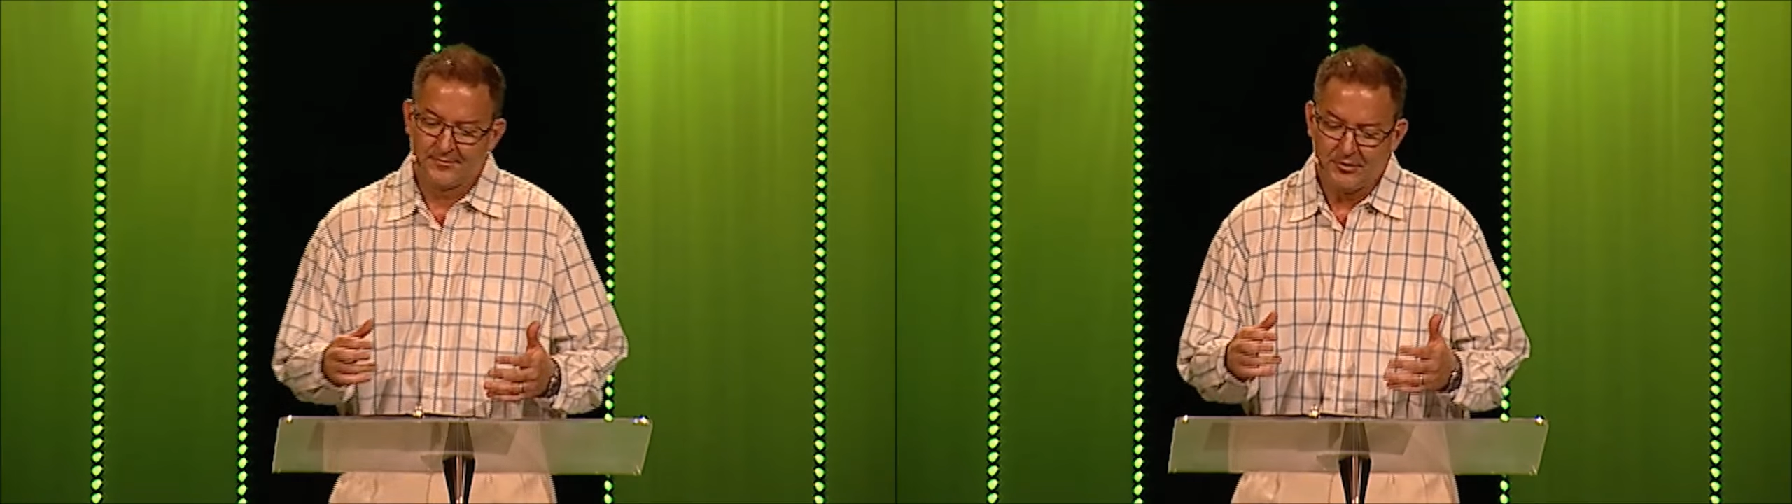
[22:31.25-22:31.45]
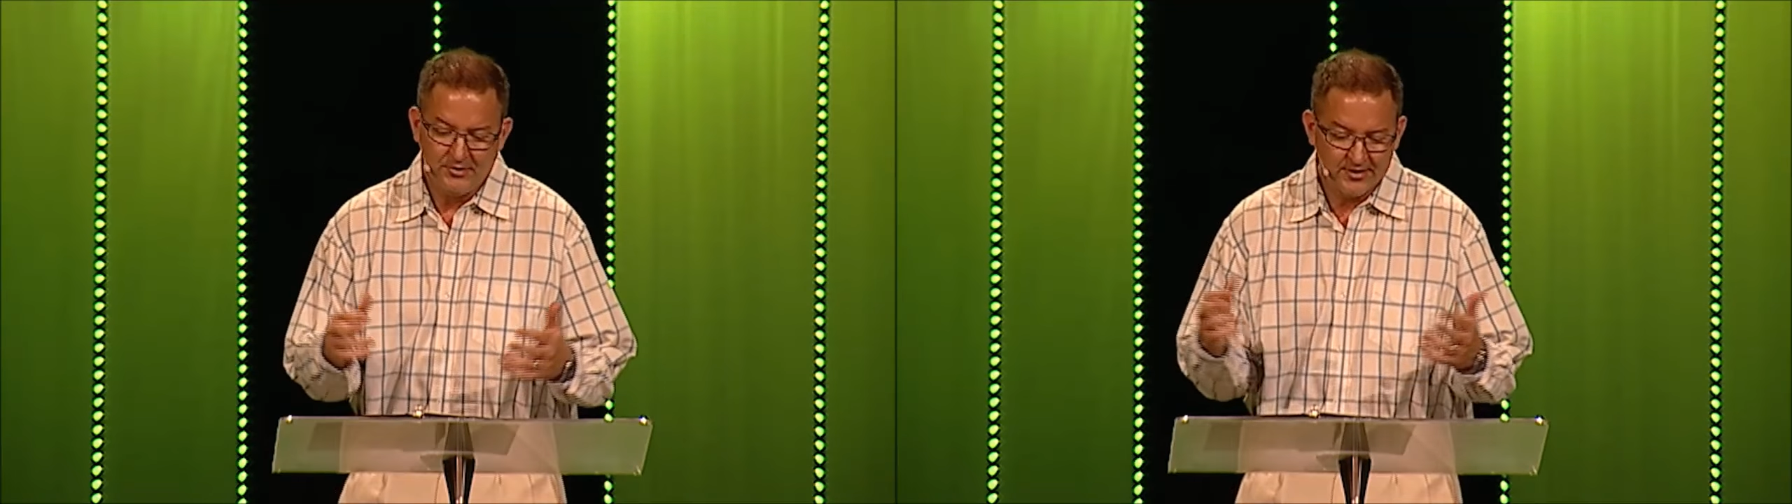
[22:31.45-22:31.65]

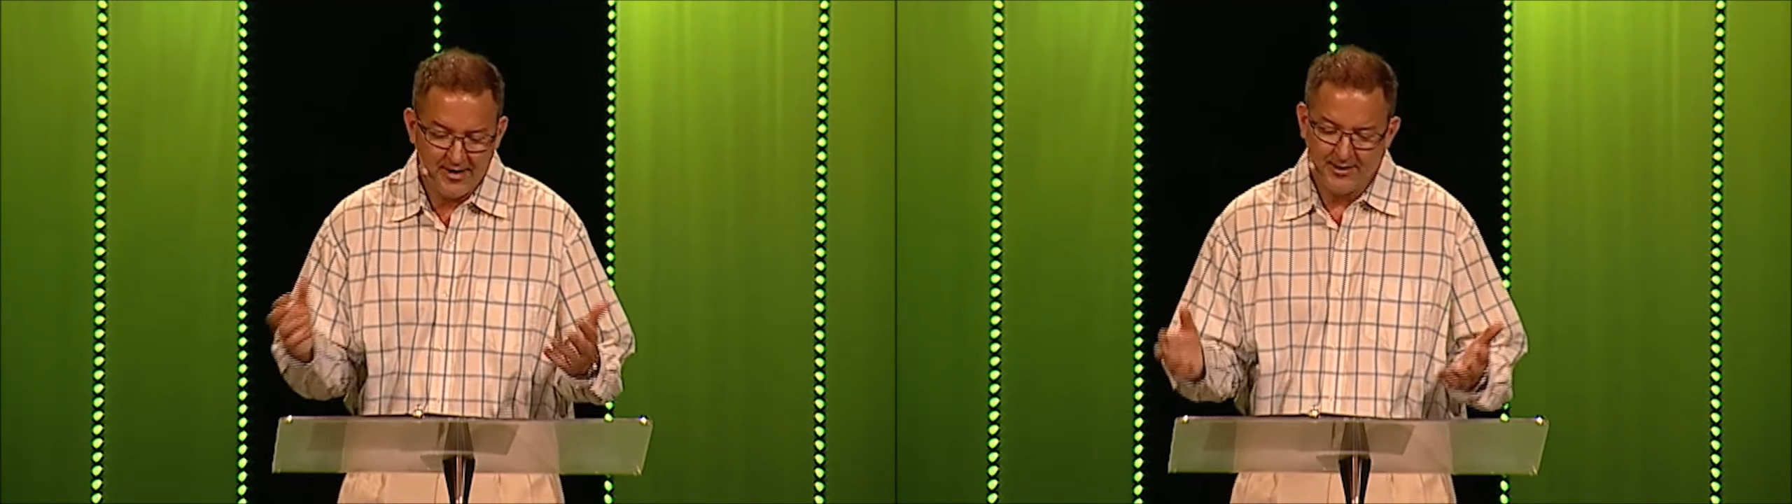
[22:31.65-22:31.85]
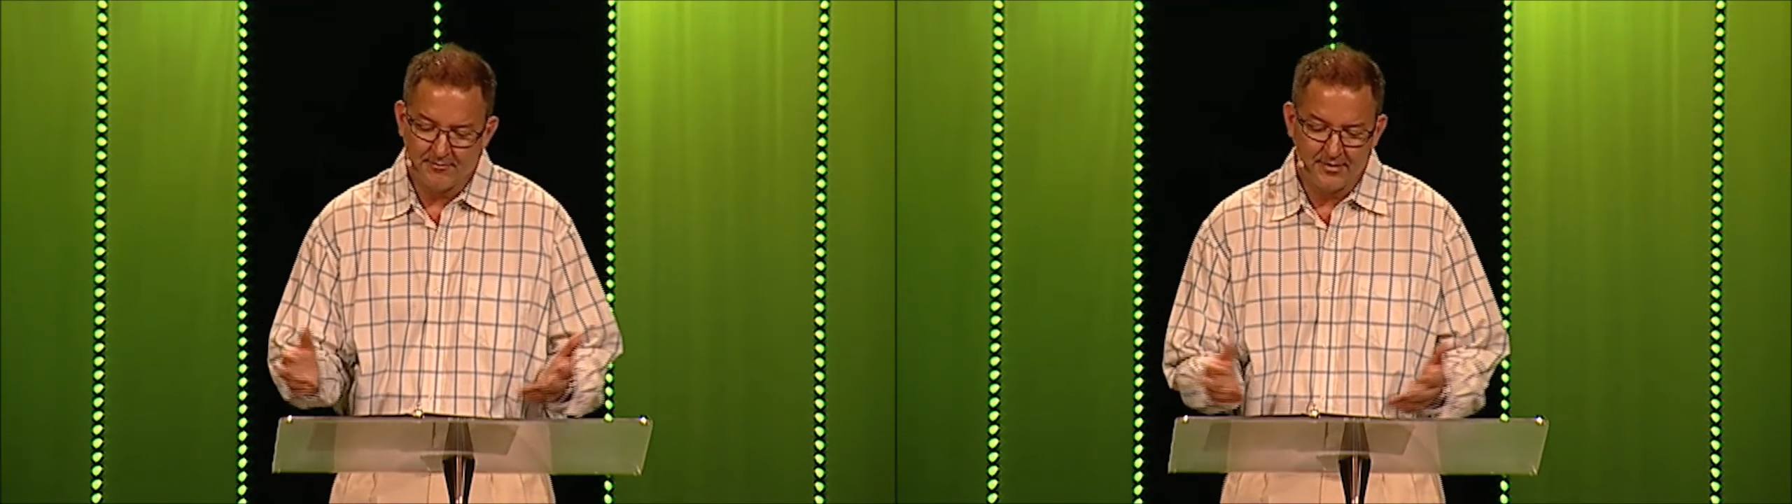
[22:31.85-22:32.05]
are you
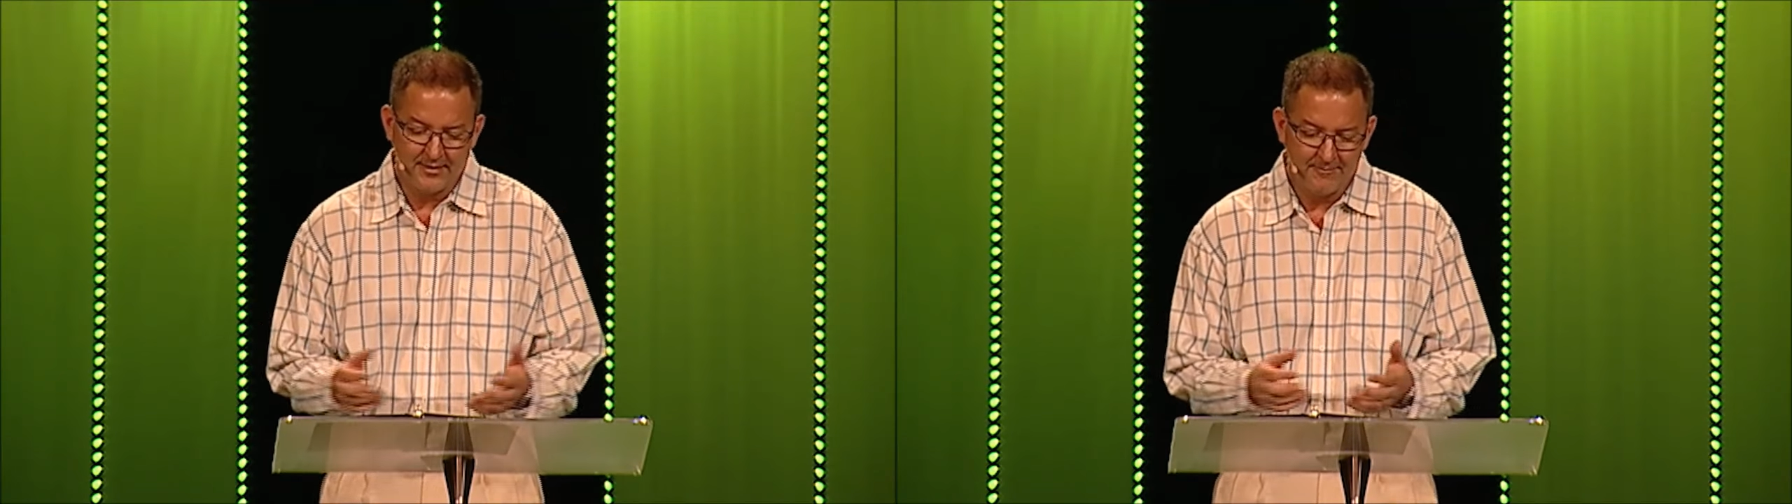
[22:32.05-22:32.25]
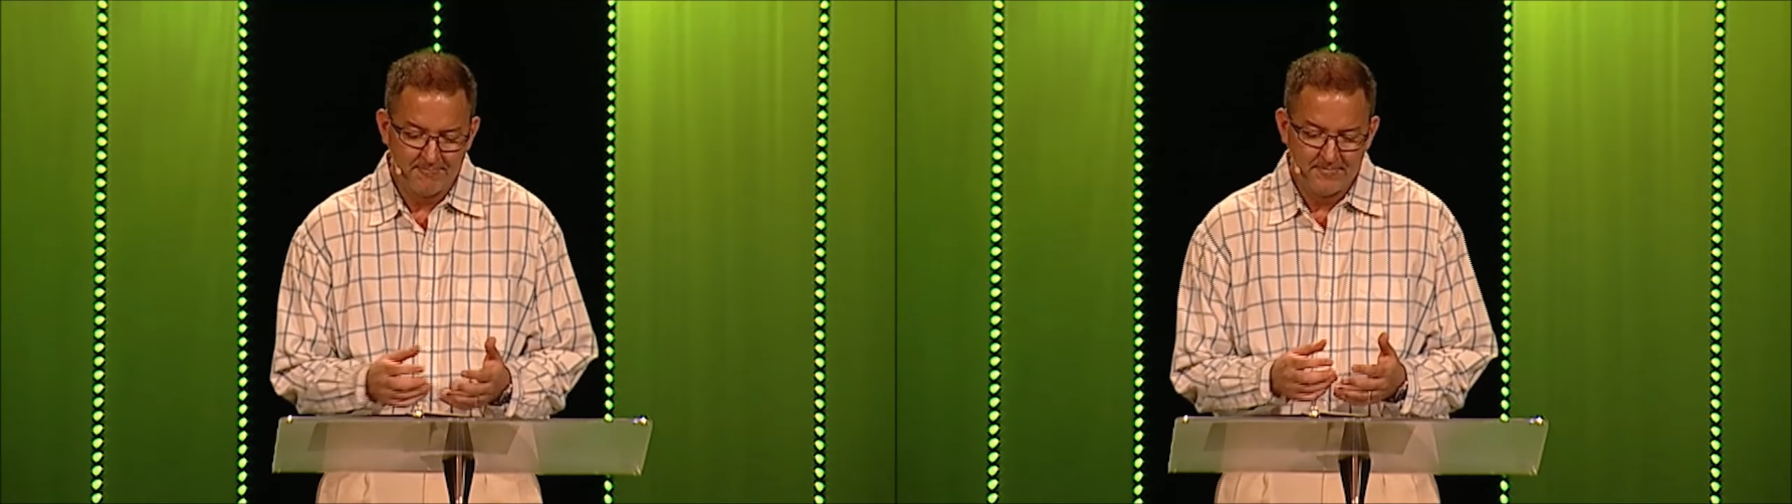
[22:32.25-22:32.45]
saying to
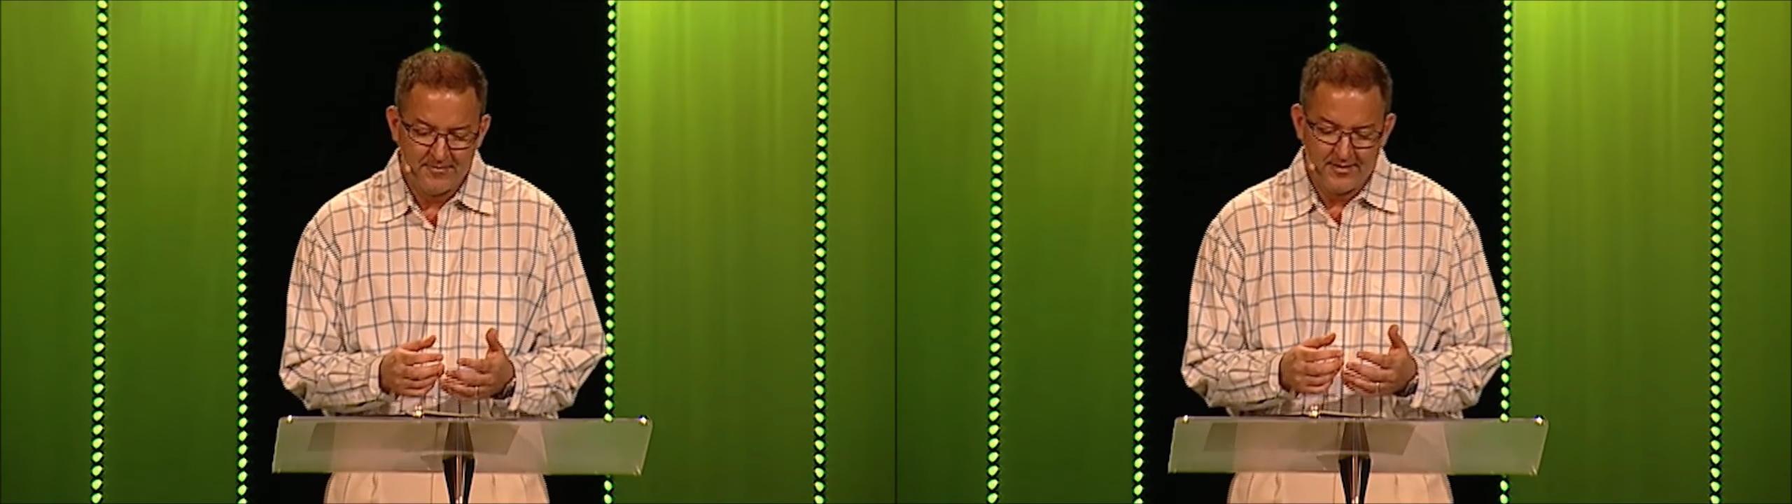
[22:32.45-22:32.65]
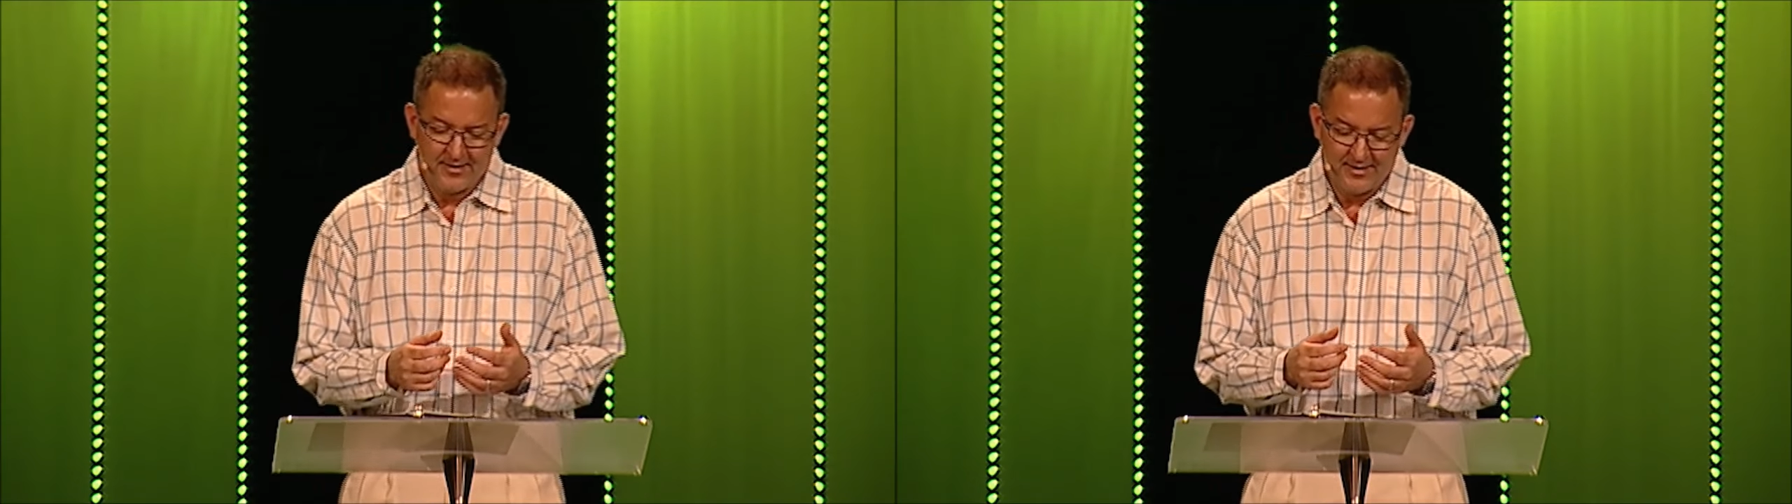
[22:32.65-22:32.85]
me
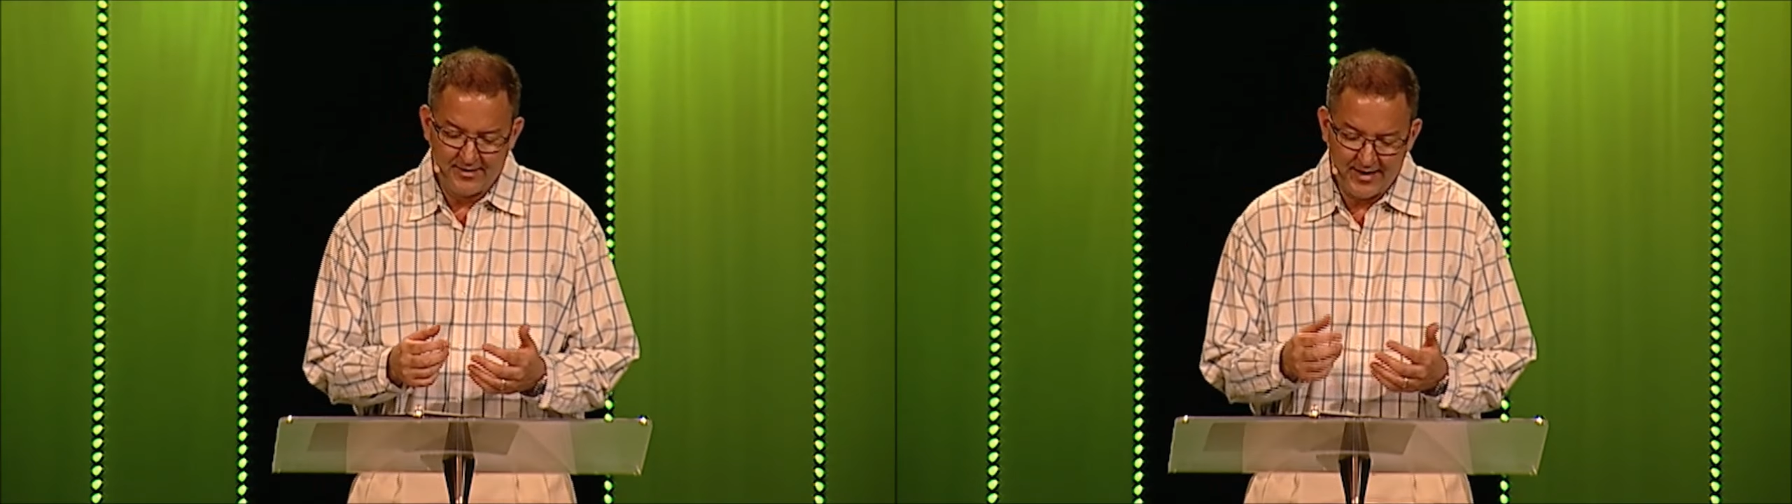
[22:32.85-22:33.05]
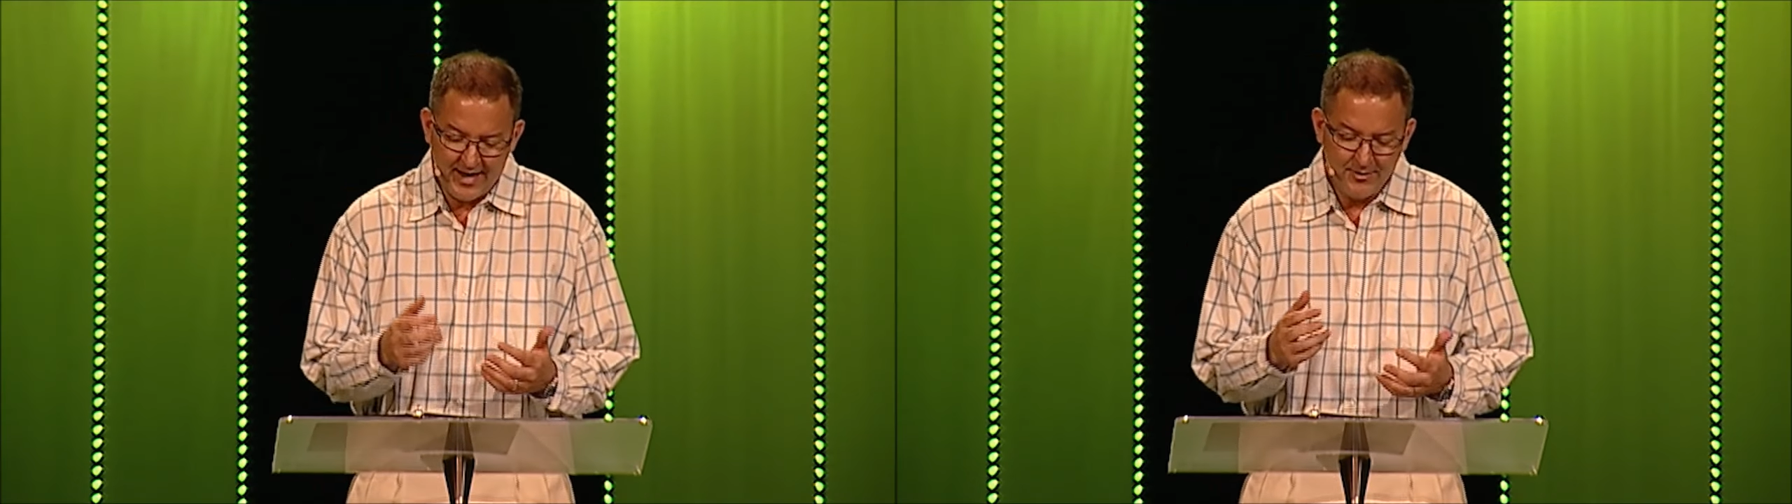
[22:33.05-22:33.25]
that I